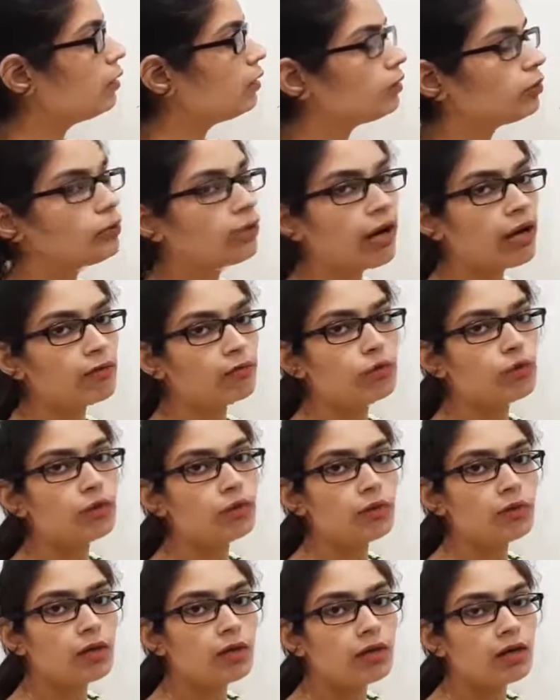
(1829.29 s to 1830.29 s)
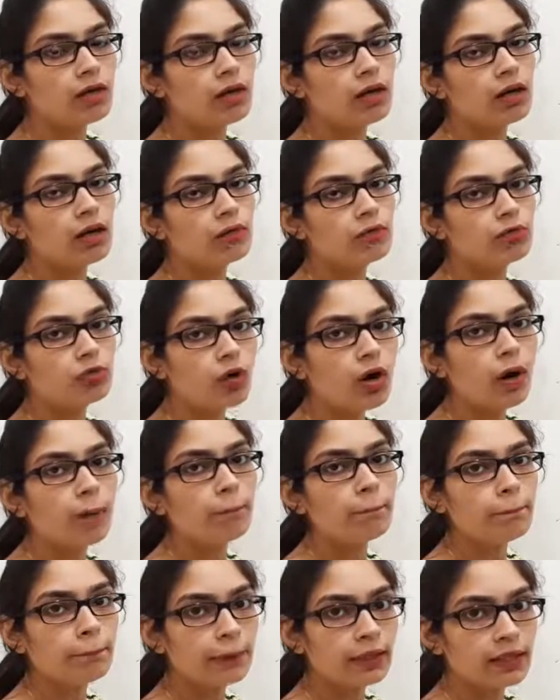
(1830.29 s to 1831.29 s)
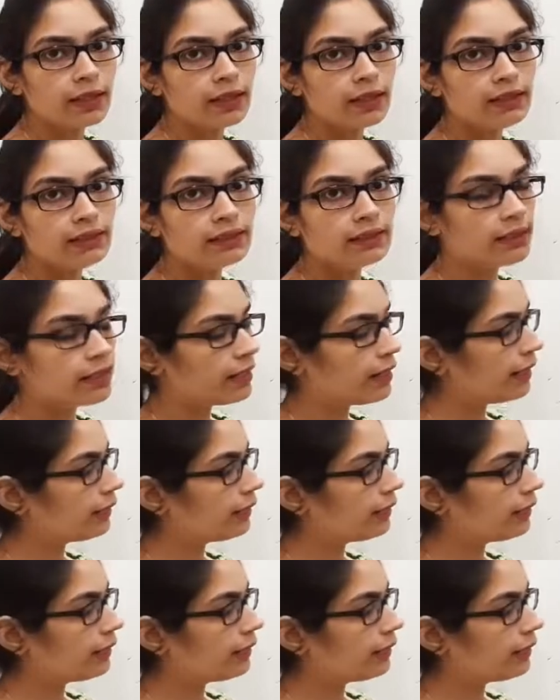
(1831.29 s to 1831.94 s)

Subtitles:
You have to form pairs,